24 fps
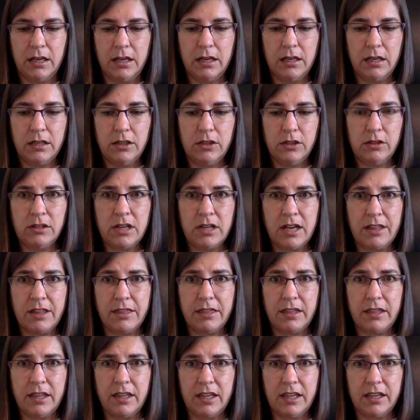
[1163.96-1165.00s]
You're not
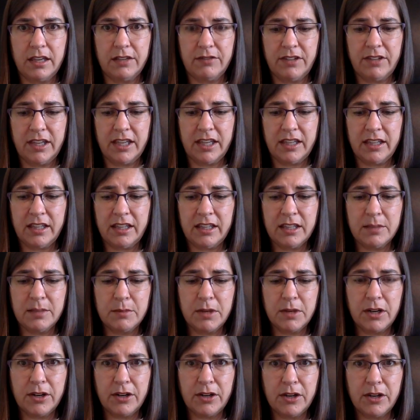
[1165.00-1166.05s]
thinking of killing them,
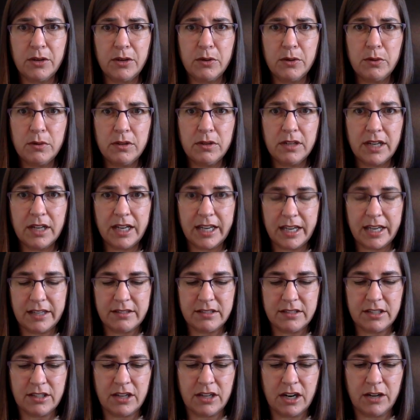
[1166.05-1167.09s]
are you? I asked
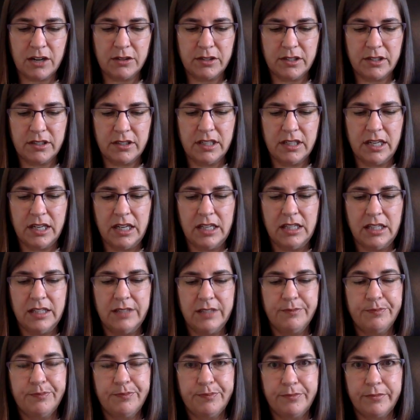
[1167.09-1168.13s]
in horror.
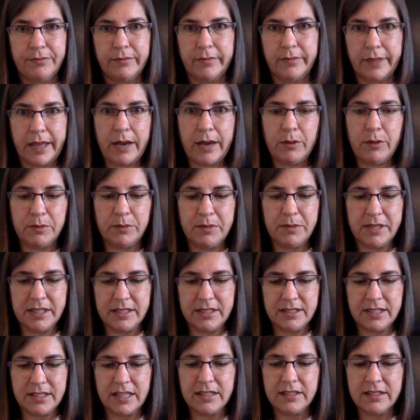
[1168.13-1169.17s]
That would be a
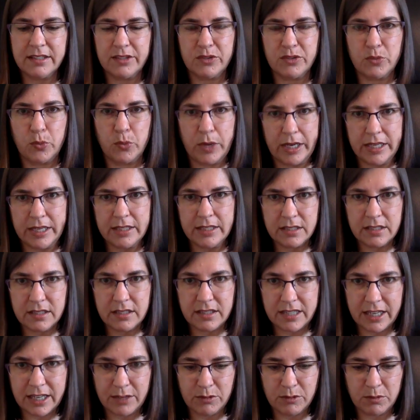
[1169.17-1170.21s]
senseless waste,
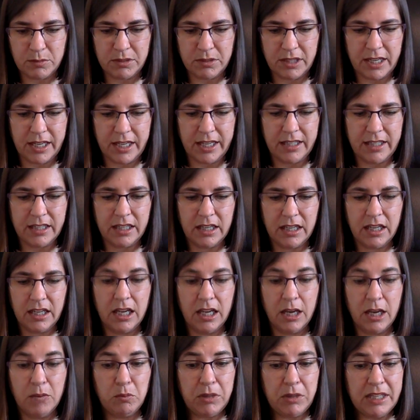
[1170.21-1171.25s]
Dad replied.
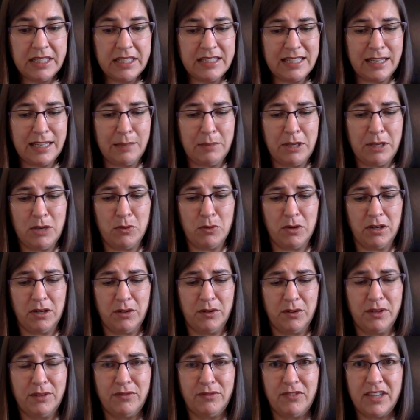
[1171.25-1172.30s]
Please tell me you aren't going
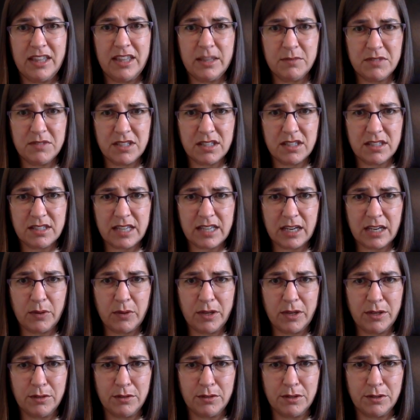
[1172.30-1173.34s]
to feed them to the
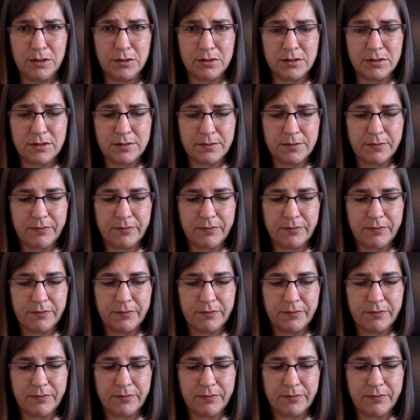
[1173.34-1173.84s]
Sequoianos.